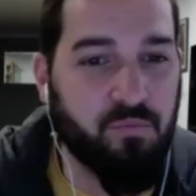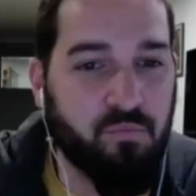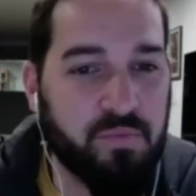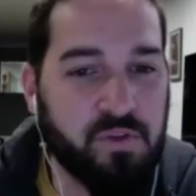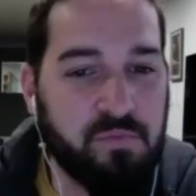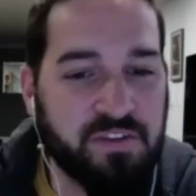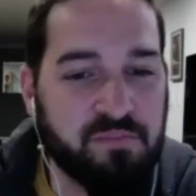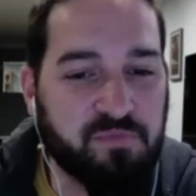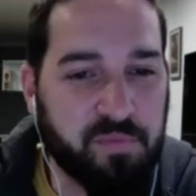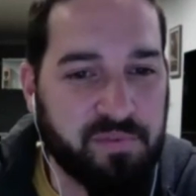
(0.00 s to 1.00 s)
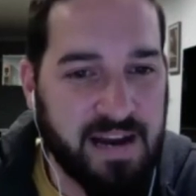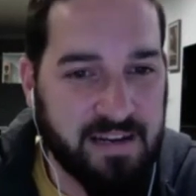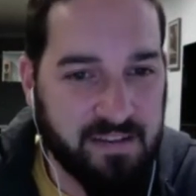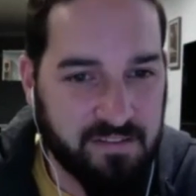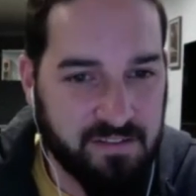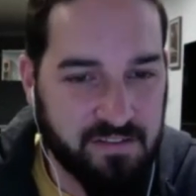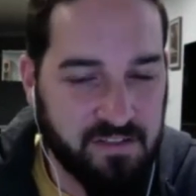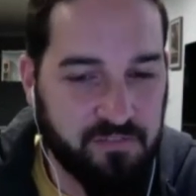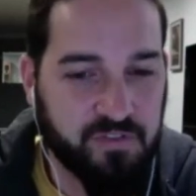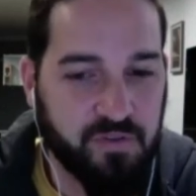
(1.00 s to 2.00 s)
You mentioned before practice and
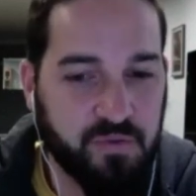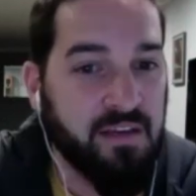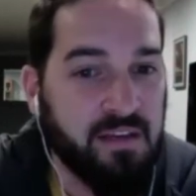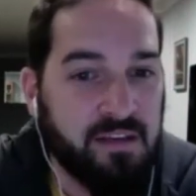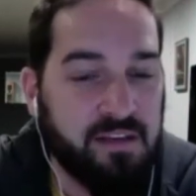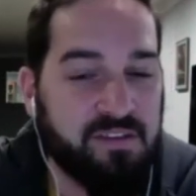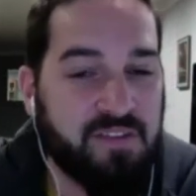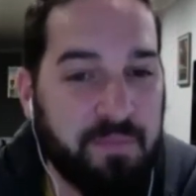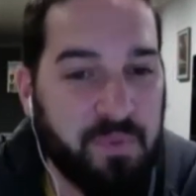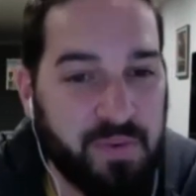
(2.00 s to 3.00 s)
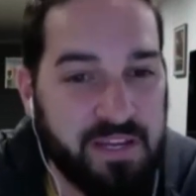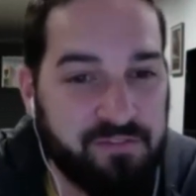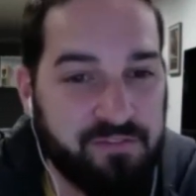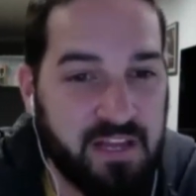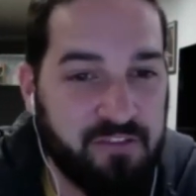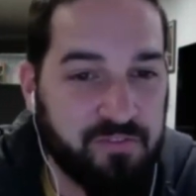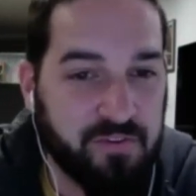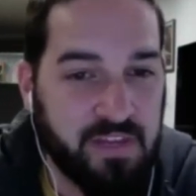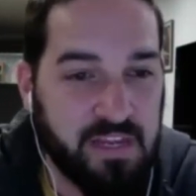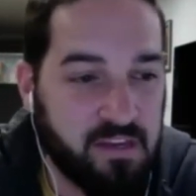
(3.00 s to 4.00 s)
stuff. So in the time that we have left,
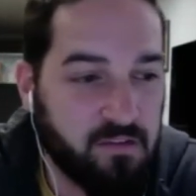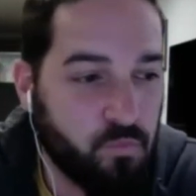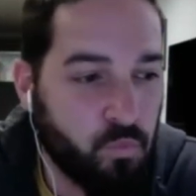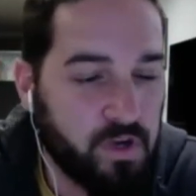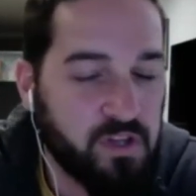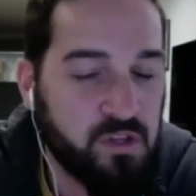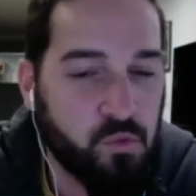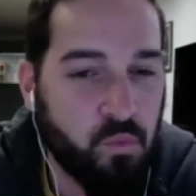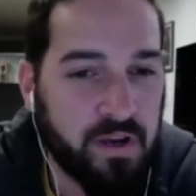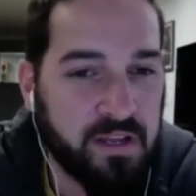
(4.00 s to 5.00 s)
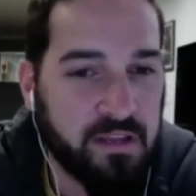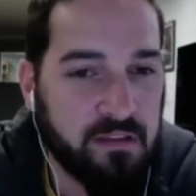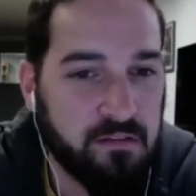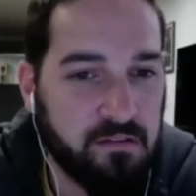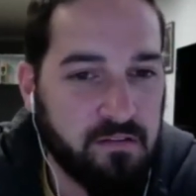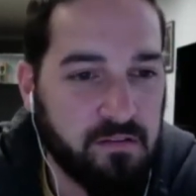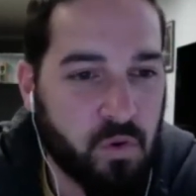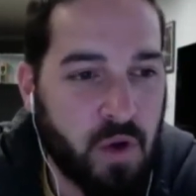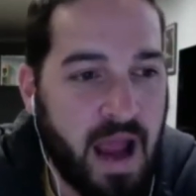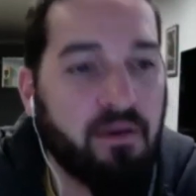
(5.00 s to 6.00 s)
what do you want to,
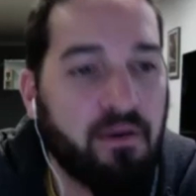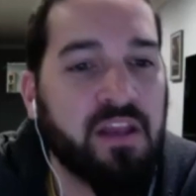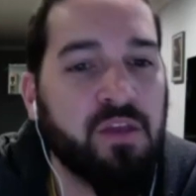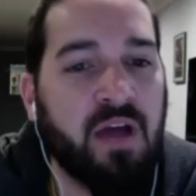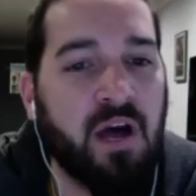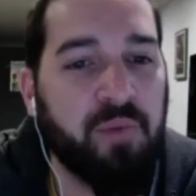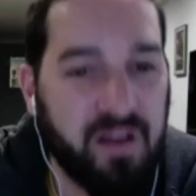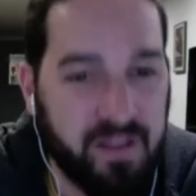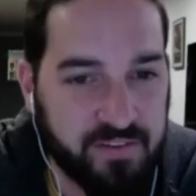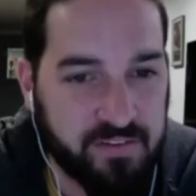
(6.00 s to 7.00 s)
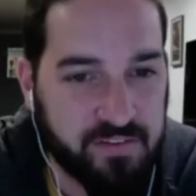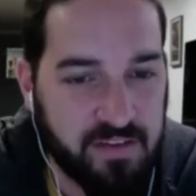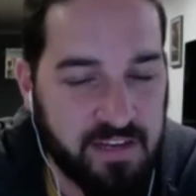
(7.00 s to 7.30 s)
or how can you help us?